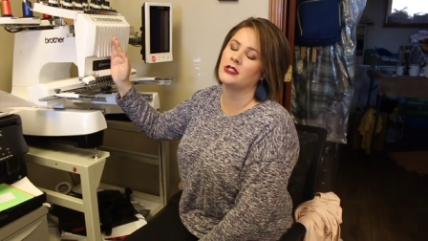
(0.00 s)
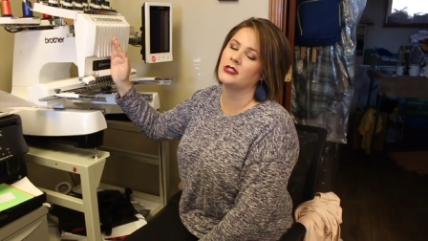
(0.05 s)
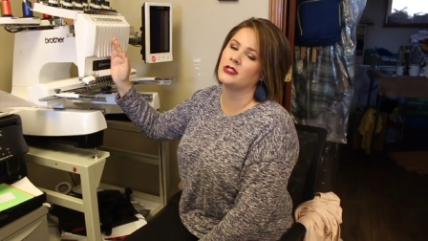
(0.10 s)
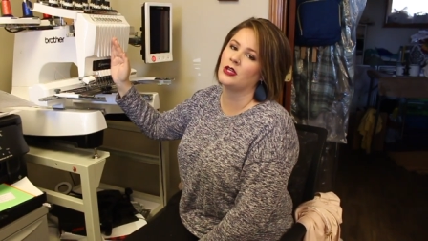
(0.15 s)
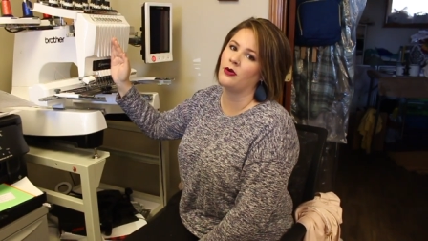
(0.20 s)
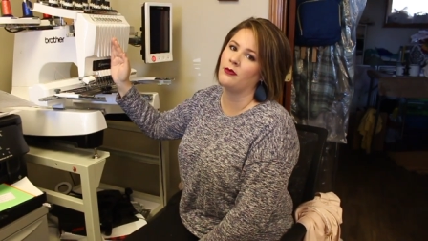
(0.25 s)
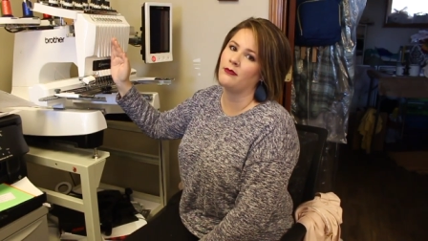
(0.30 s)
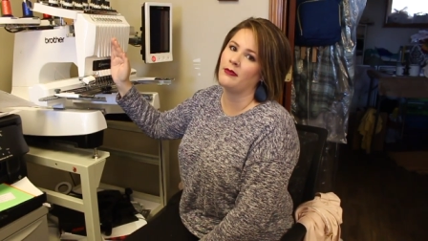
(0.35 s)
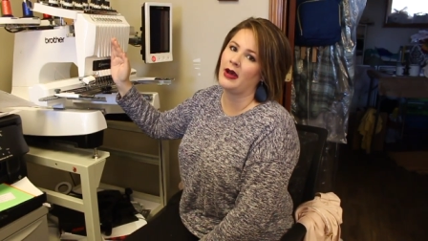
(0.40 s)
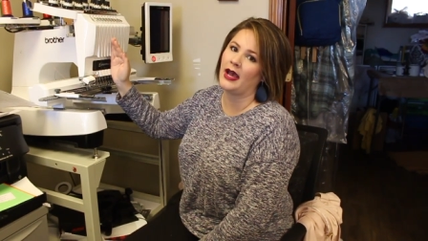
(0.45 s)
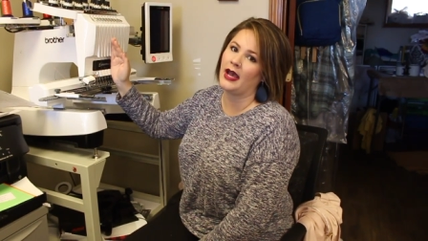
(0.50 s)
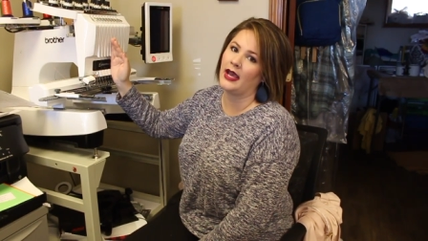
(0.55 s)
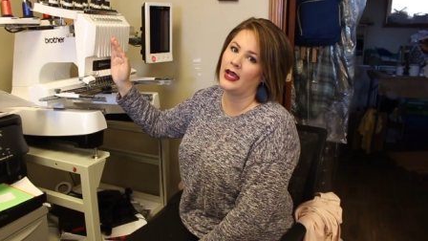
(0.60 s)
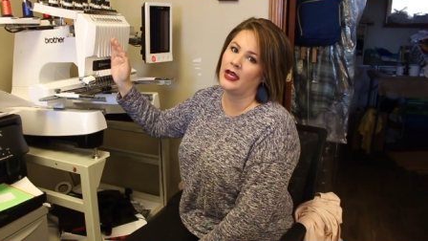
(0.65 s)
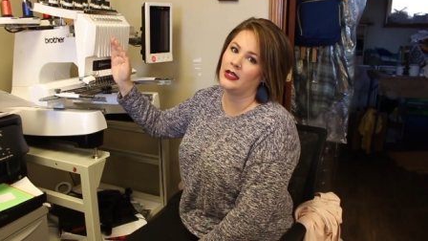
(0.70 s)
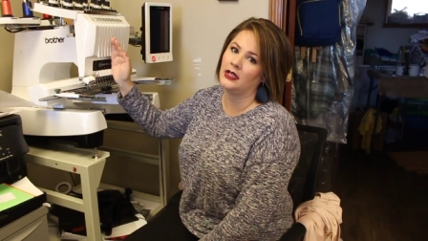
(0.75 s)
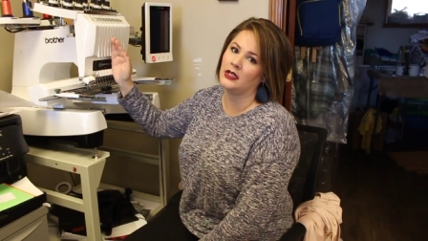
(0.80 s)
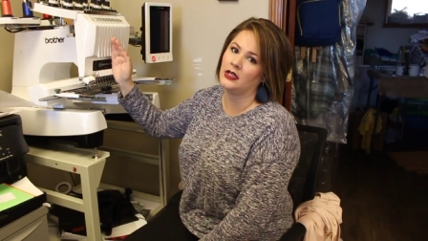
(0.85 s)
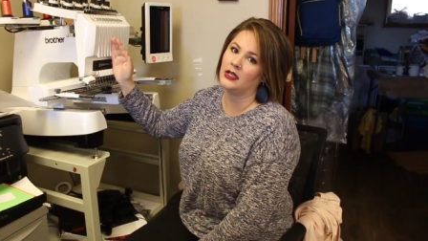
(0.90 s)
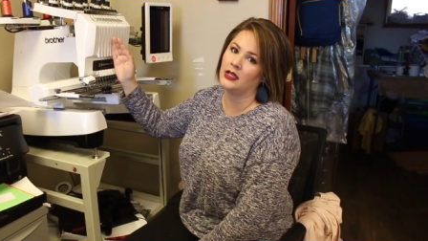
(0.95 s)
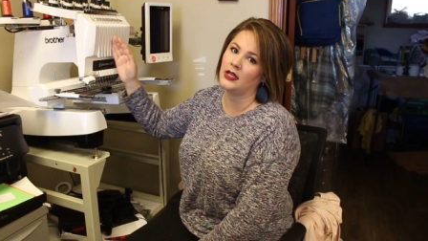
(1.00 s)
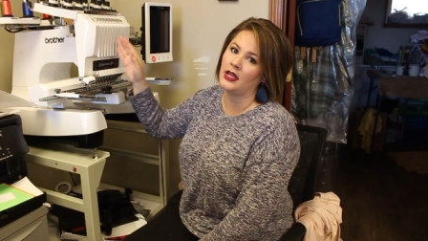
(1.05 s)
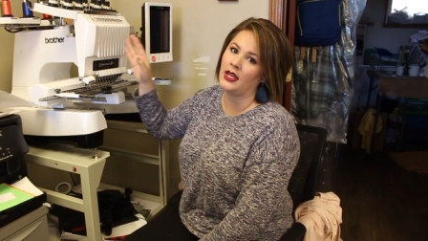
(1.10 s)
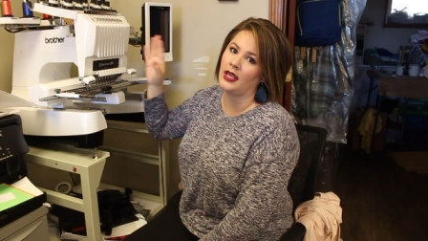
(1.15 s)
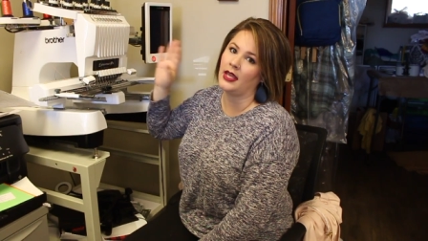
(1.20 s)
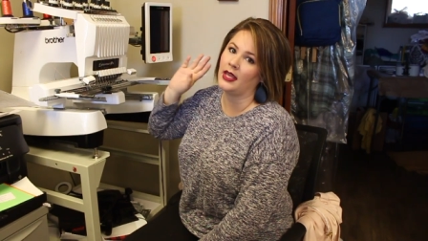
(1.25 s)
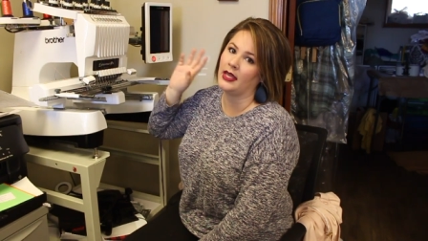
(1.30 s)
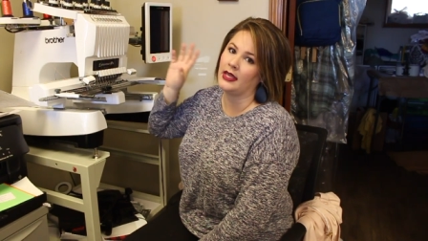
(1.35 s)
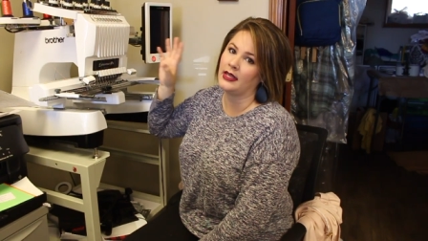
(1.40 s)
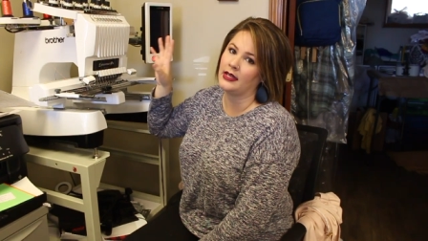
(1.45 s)
So mine,
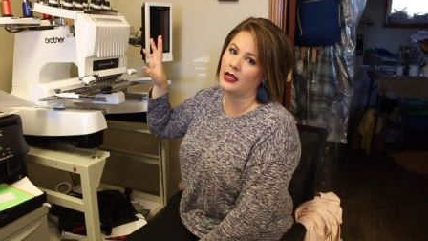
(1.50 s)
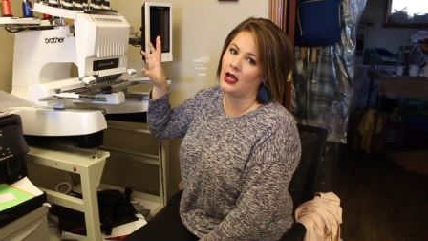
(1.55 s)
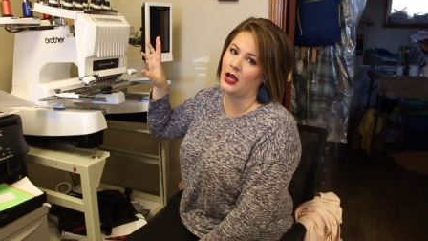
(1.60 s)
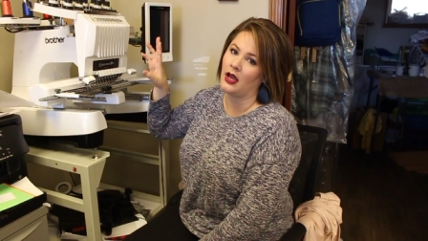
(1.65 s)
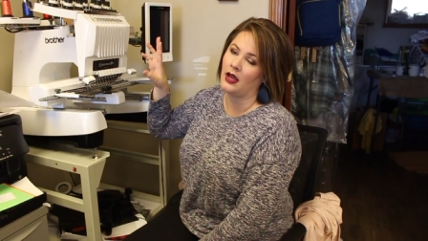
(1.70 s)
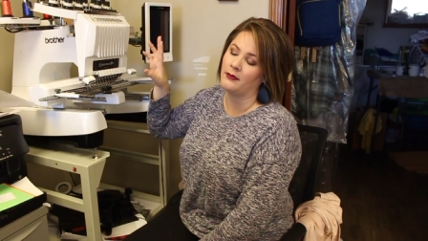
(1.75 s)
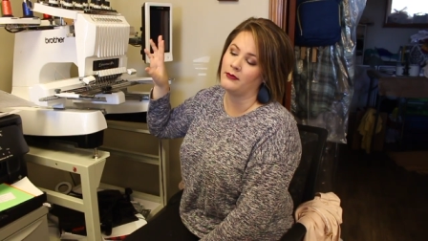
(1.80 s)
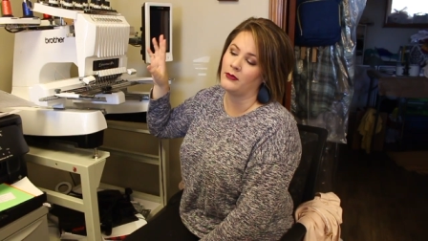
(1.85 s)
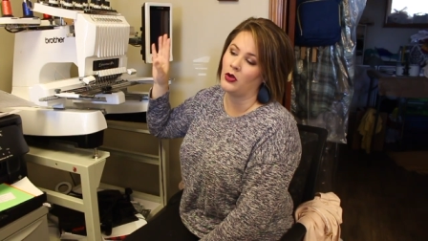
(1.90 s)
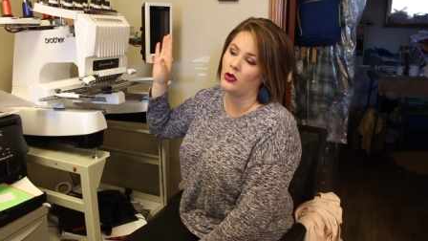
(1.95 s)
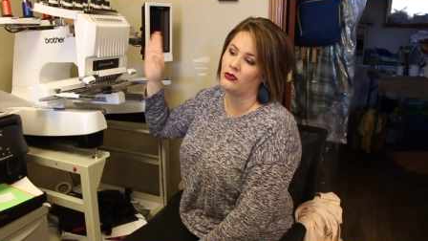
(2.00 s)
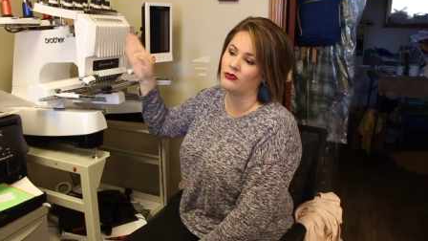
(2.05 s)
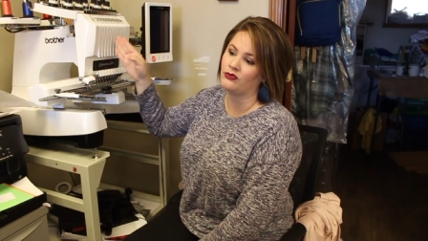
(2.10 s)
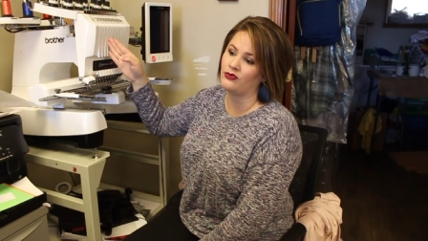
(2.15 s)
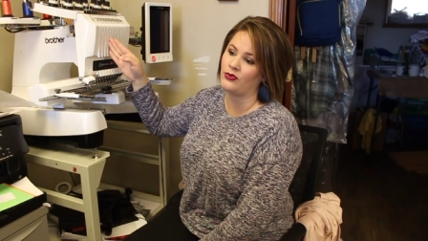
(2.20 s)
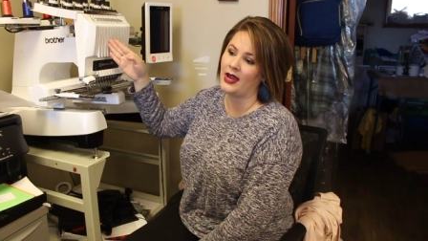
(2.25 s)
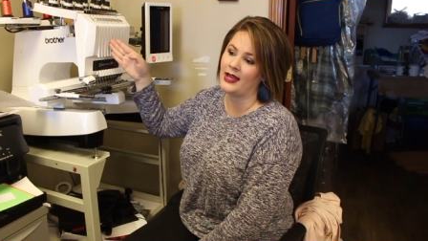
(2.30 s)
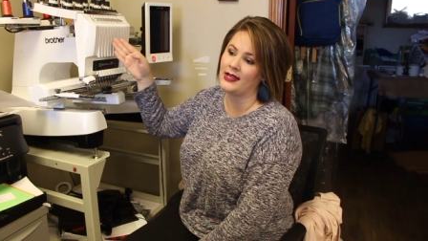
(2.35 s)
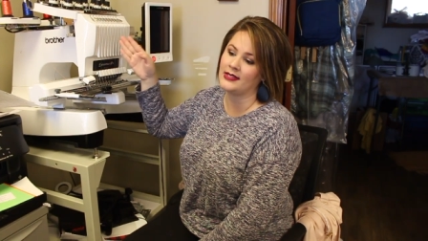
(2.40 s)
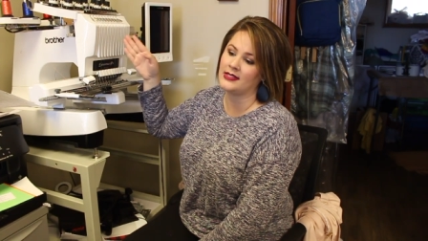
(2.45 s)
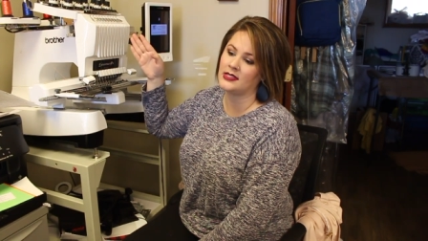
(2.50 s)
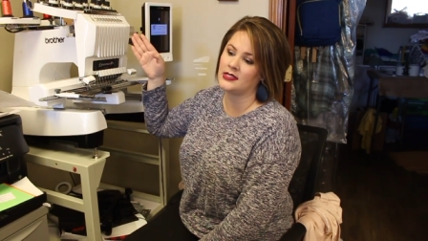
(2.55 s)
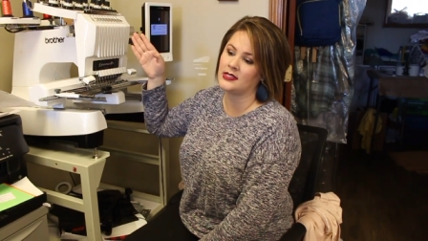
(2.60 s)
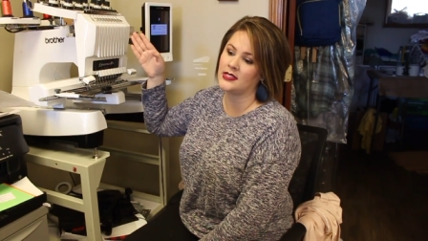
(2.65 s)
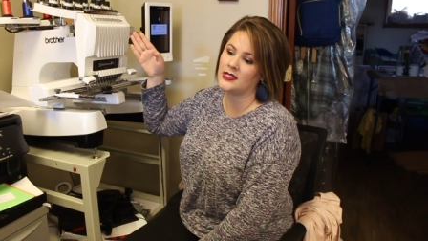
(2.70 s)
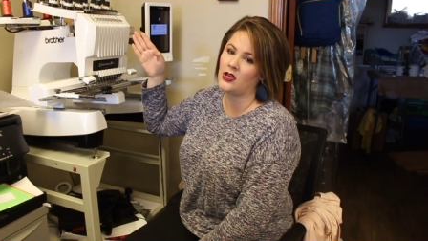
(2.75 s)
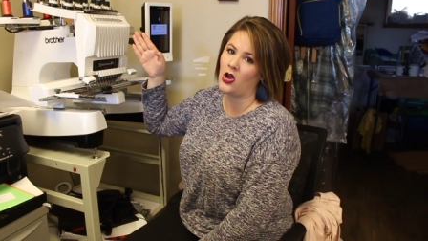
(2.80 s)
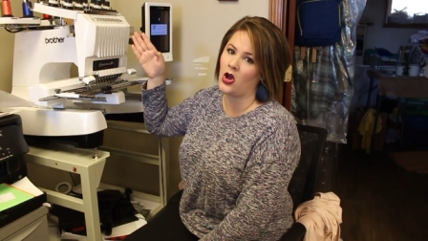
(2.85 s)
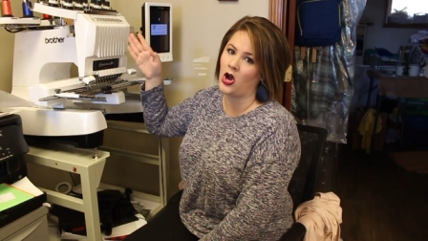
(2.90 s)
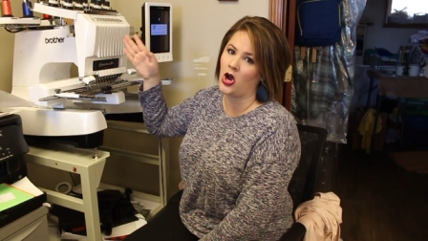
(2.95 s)
it
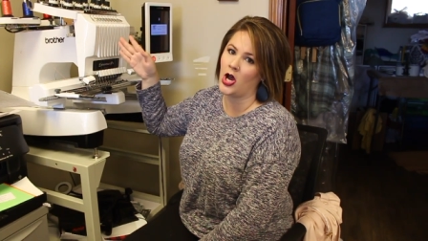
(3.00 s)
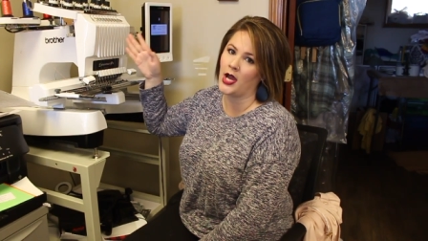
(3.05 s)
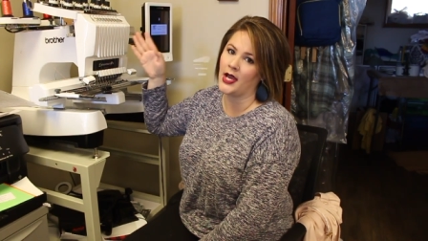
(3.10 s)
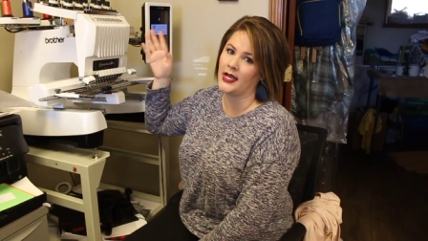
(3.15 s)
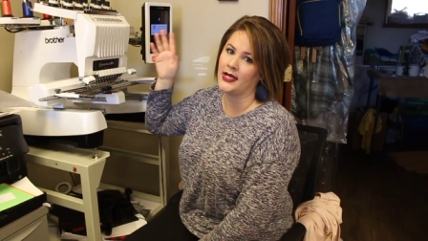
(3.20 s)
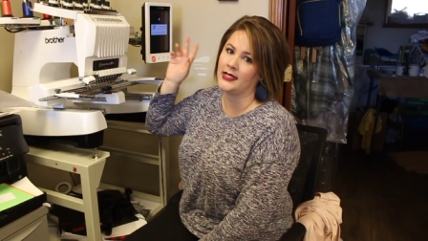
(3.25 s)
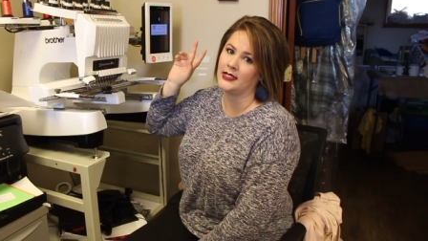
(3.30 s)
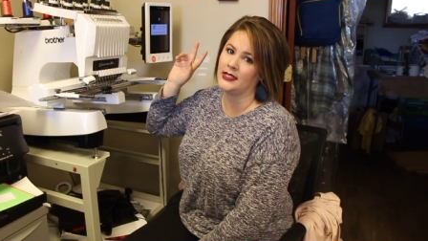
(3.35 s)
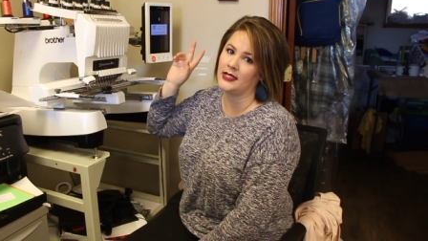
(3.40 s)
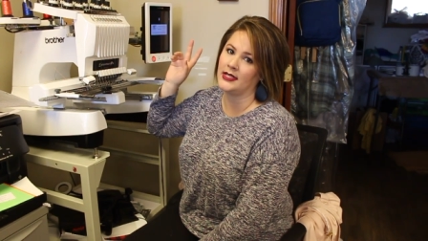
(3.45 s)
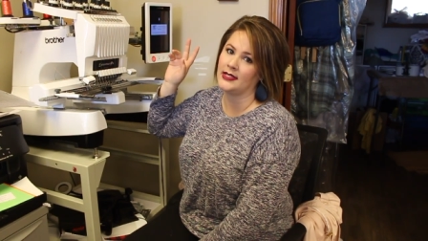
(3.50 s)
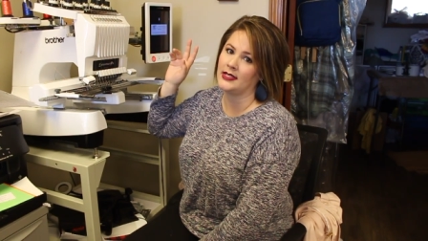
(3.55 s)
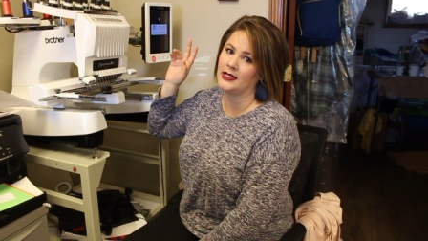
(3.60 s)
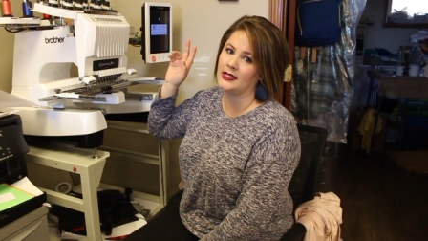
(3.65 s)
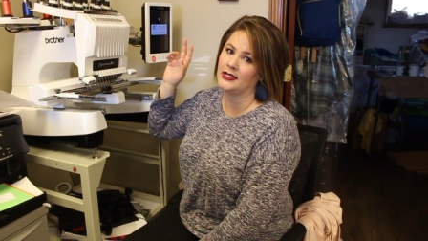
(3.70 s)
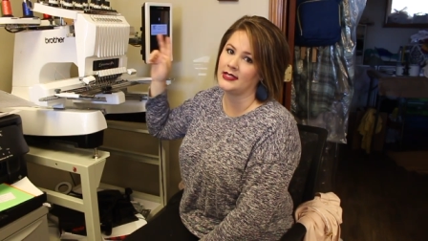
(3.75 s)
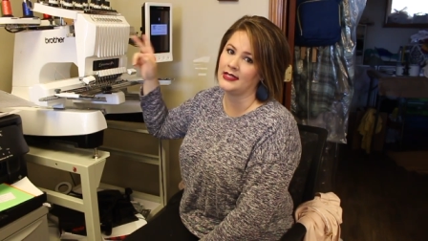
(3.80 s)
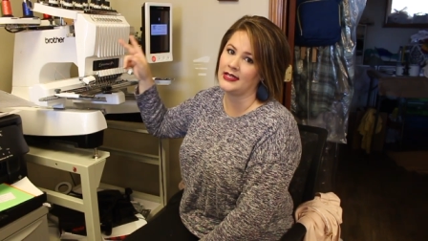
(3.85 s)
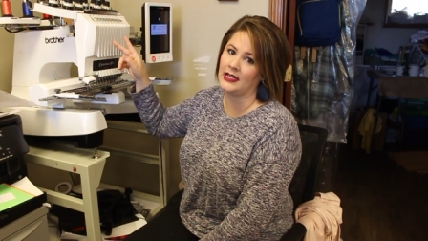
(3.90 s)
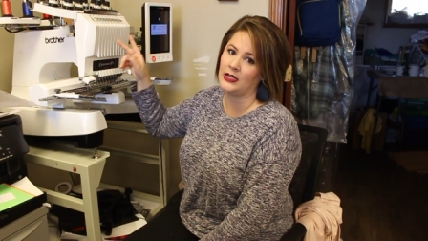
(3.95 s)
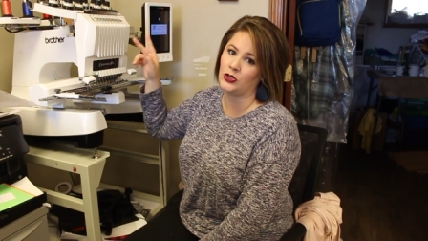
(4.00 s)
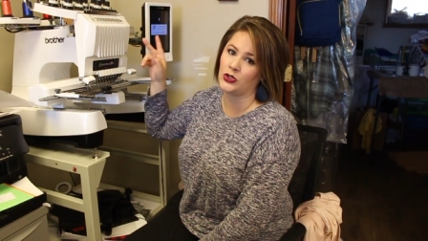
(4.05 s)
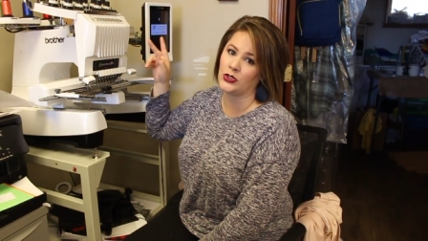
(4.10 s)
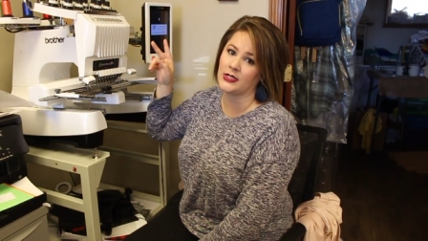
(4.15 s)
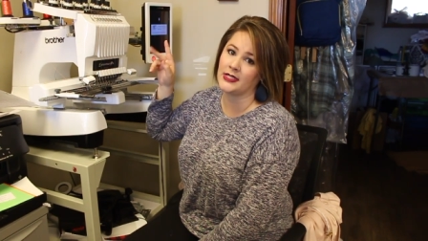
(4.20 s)
rests on needle